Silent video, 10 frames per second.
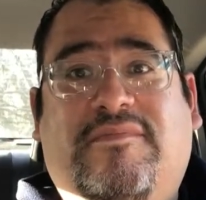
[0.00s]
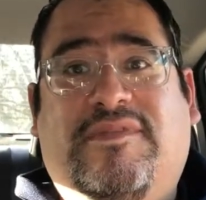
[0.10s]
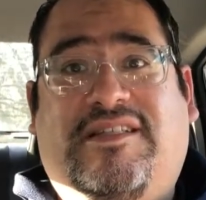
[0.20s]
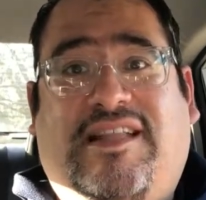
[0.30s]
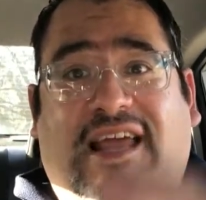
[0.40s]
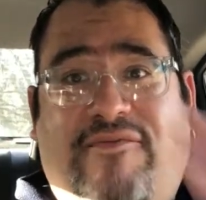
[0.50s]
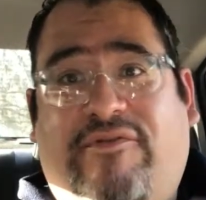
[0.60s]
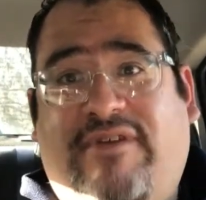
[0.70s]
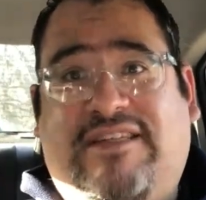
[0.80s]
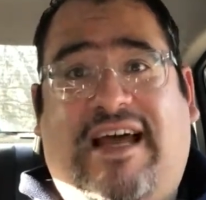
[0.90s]

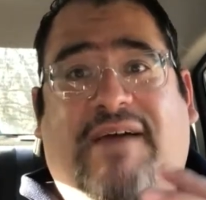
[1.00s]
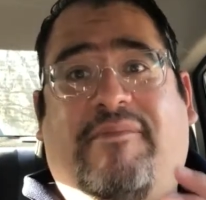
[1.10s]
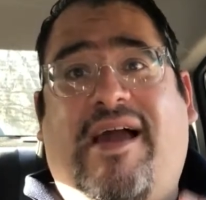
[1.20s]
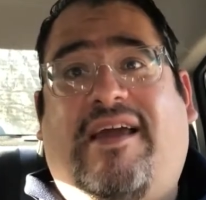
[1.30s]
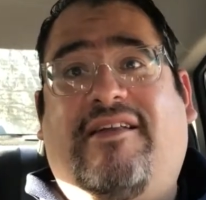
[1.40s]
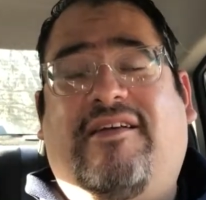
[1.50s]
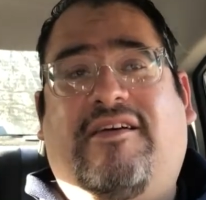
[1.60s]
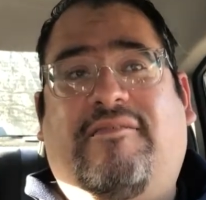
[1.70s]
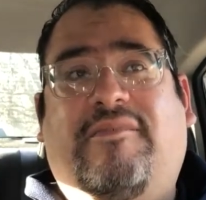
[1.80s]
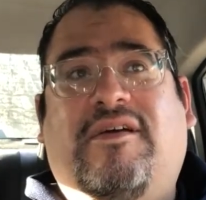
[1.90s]
slavery time back in
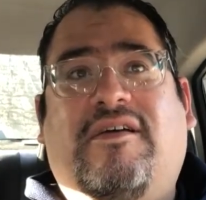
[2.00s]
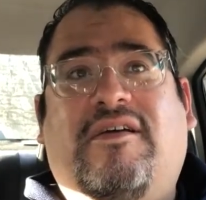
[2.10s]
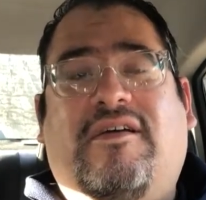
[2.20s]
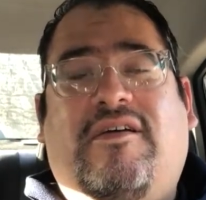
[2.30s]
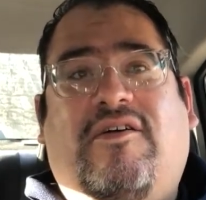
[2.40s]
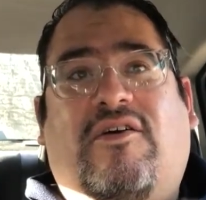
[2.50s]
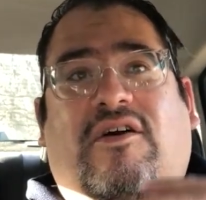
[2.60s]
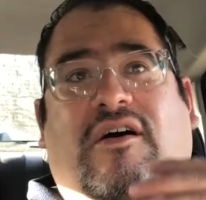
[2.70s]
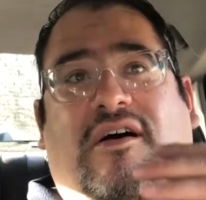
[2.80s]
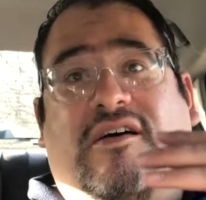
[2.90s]

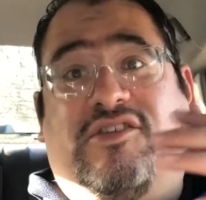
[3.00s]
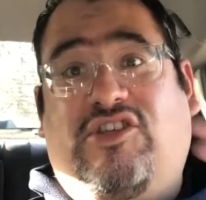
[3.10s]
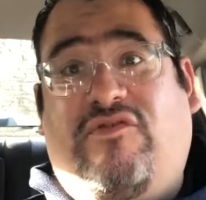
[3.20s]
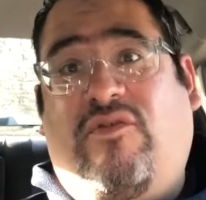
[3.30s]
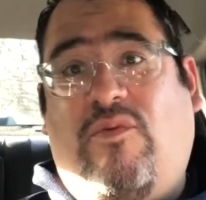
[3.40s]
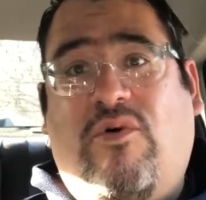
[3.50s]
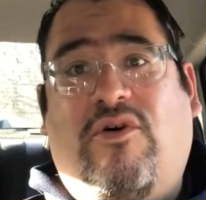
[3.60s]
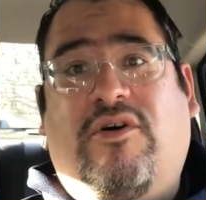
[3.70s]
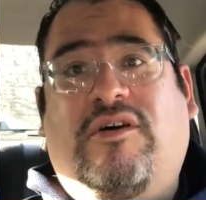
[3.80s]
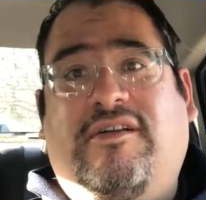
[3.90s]
Civil
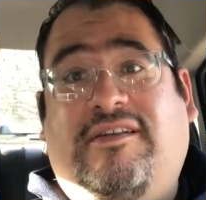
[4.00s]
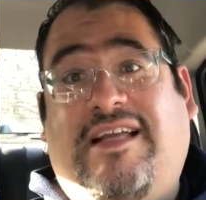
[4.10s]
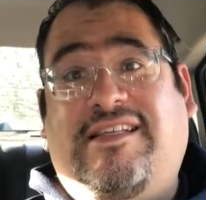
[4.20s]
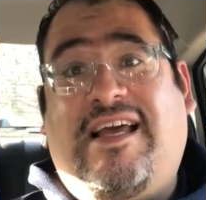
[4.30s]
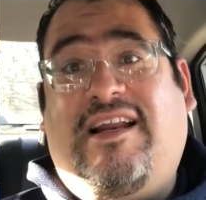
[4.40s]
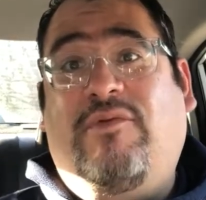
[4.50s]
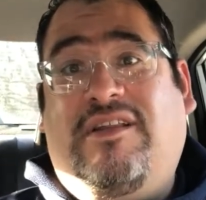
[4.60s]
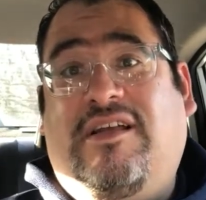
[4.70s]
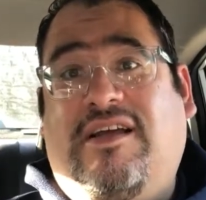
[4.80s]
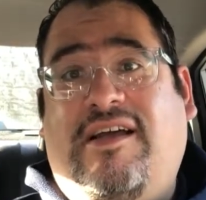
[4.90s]
War. That's exactly what
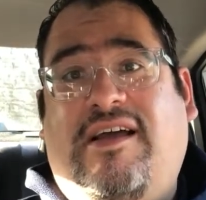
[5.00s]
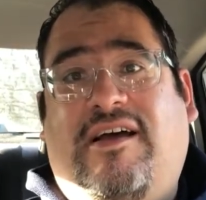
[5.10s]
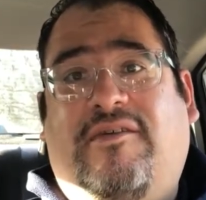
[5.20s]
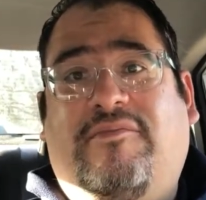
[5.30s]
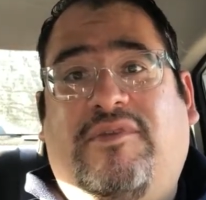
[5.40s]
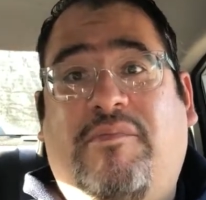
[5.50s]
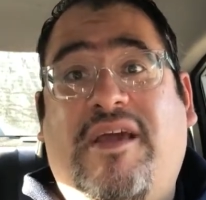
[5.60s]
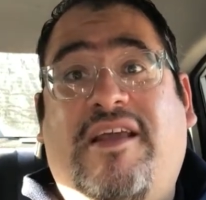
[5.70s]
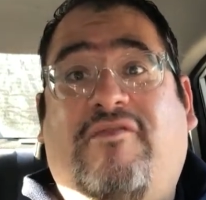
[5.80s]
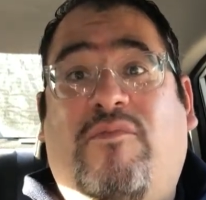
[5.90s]
the
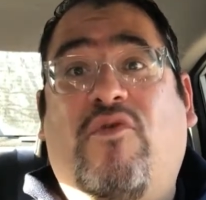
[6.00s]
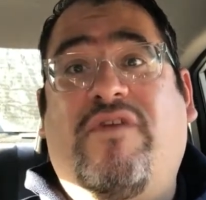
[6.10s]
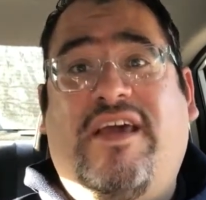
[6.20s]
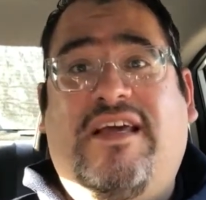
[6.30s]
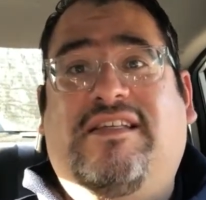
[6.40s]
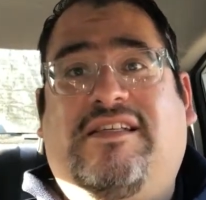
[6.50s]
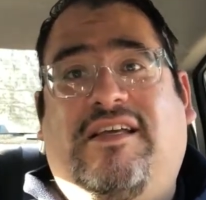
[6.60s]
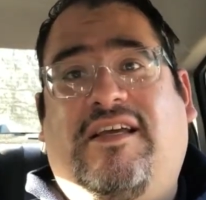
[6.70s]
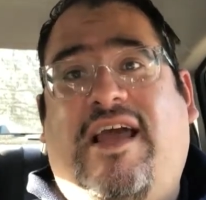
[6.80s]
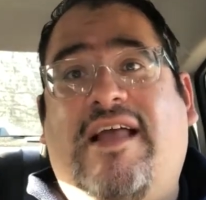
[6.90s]
meaning of the movie is.
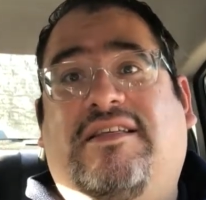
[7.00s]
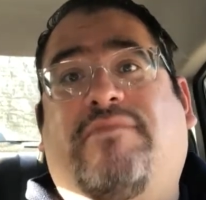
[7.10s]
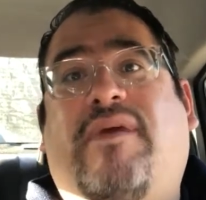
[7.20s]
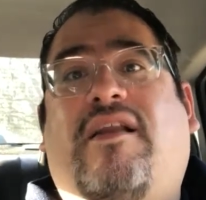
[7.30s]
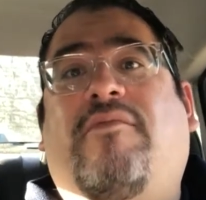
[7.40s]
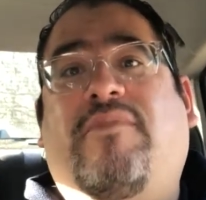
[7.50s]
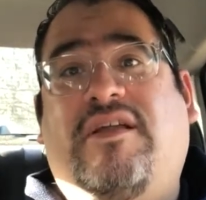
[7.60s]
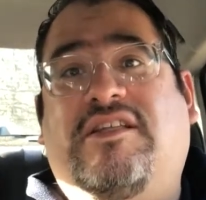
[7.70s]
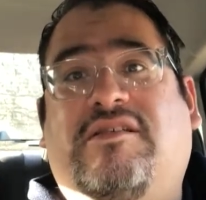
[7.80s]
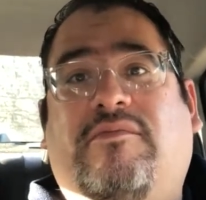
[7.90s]
Antebellum
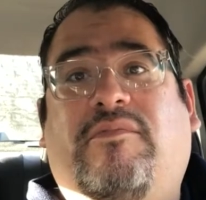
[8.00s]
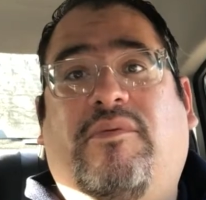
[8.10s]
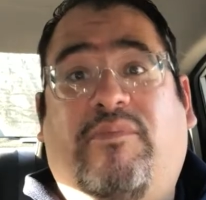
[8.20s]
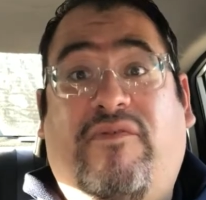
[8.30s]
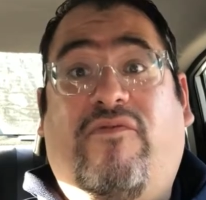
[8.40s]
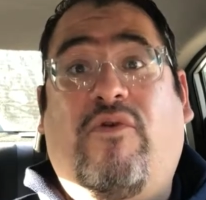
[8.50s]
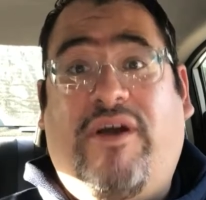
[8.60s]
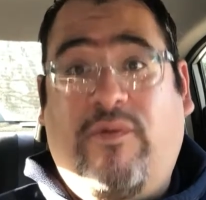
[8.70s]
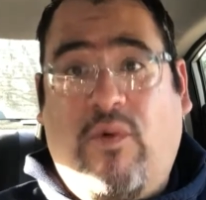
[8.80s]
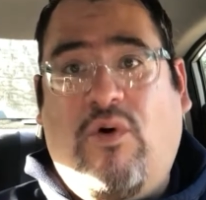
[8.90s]
means before
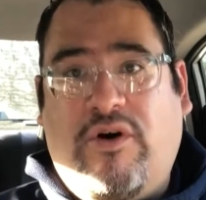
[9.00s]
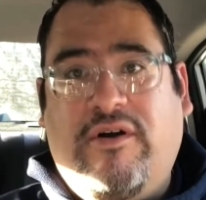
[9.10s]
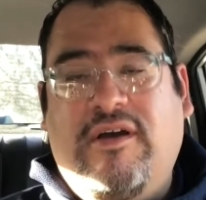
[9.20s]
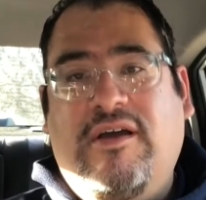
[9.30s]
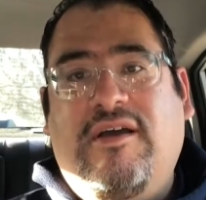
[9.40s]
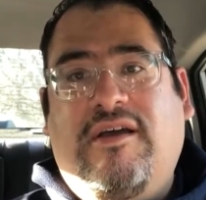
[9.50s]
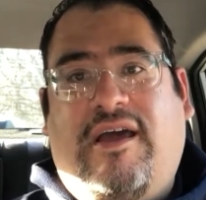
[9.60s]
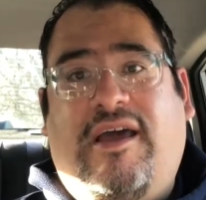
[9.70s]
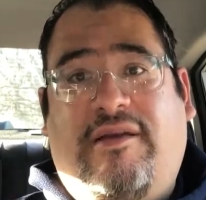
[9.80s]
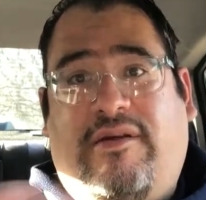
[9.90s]
a war,
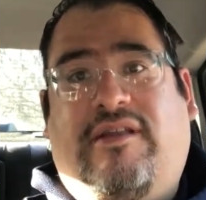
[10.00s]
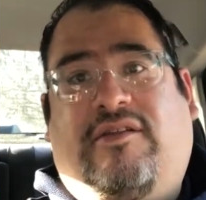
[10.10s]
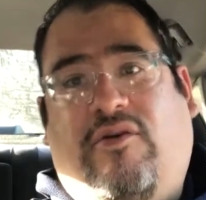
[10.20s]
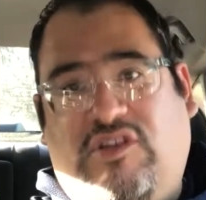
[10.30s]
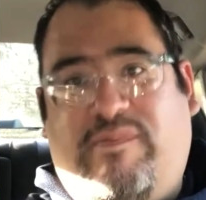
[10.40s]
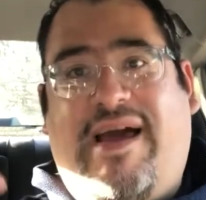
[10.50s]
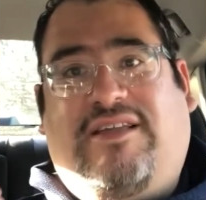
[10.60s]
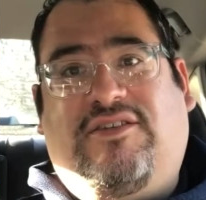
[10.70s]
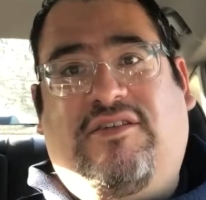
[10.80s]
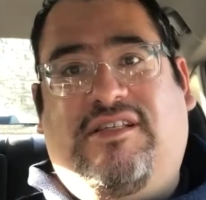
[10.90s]
and it goes
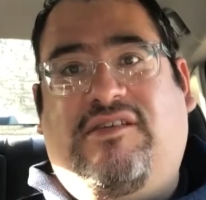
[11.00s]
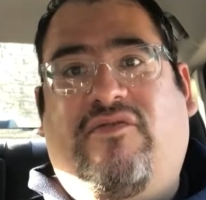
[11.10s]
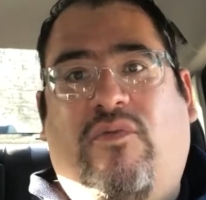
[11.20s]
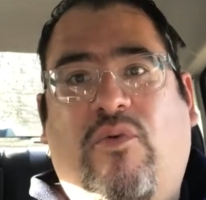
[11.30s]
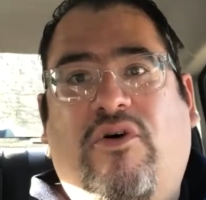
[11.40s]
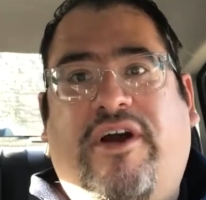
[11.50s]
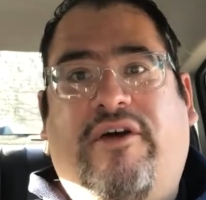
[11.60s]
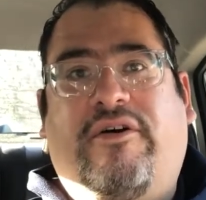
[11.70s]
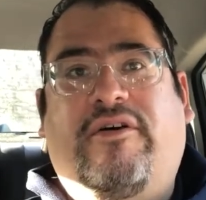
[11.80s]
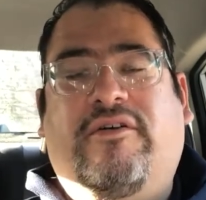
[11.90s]
back to the Civil War
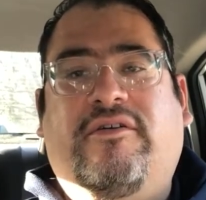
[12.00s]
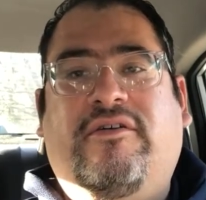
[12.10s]
era.